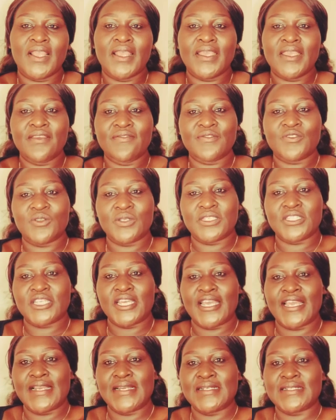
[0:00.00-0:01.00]
give to your
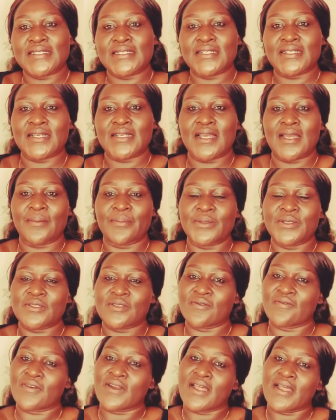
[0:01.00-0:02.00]
child a piece
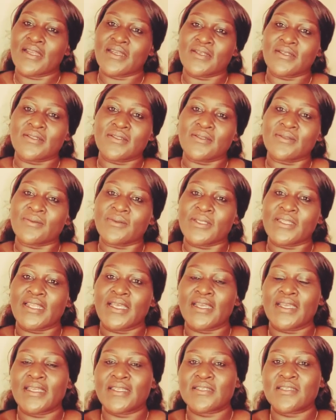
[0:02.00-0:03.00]
of land when they're
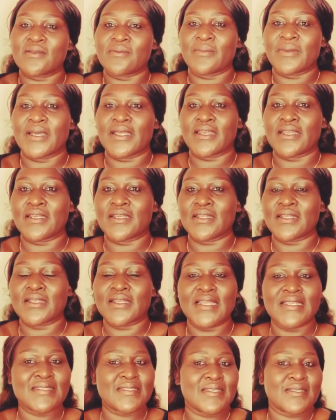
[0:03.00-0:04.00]
getting married.
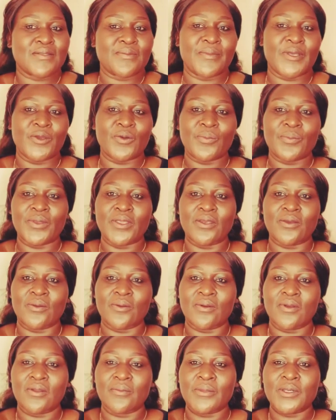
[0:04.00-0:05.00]
That's just my
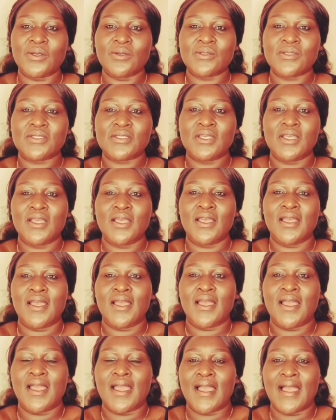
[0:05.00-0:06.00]
opinion because
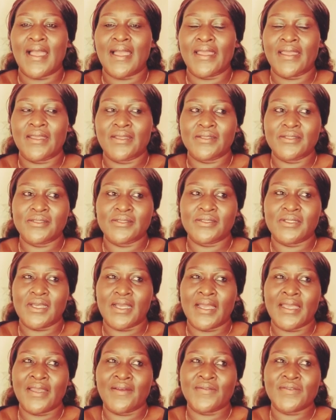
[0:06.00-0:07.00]
I
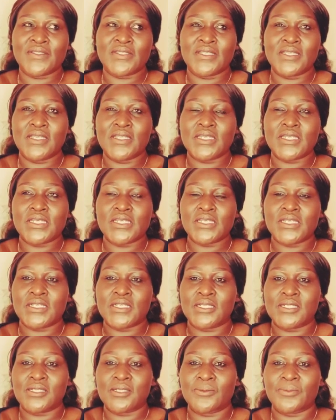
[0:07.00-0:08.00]
I have seen
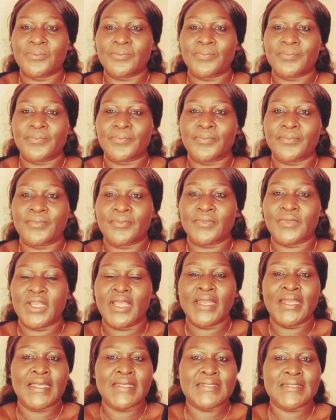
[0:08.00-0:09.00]

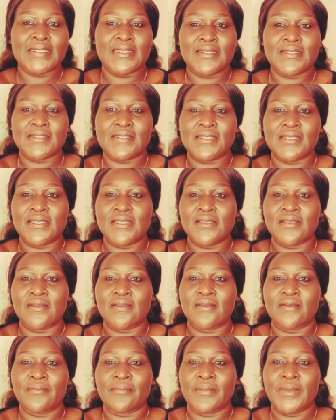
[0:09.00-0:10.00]
and I still see
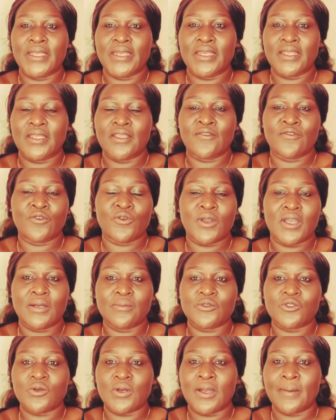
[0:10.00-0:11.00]
many. If you come
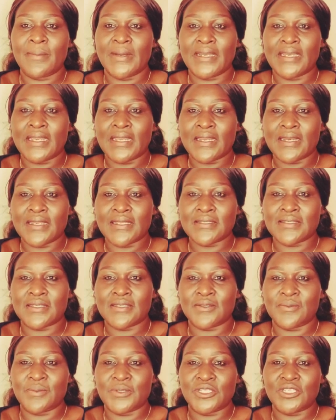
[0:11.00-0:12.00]
to urban areas,
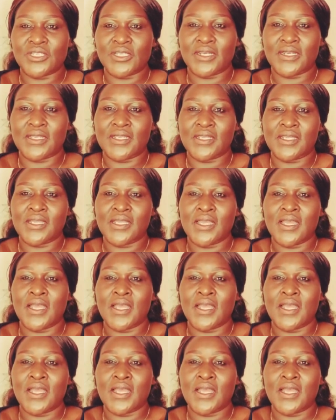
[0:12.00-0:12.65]
especially,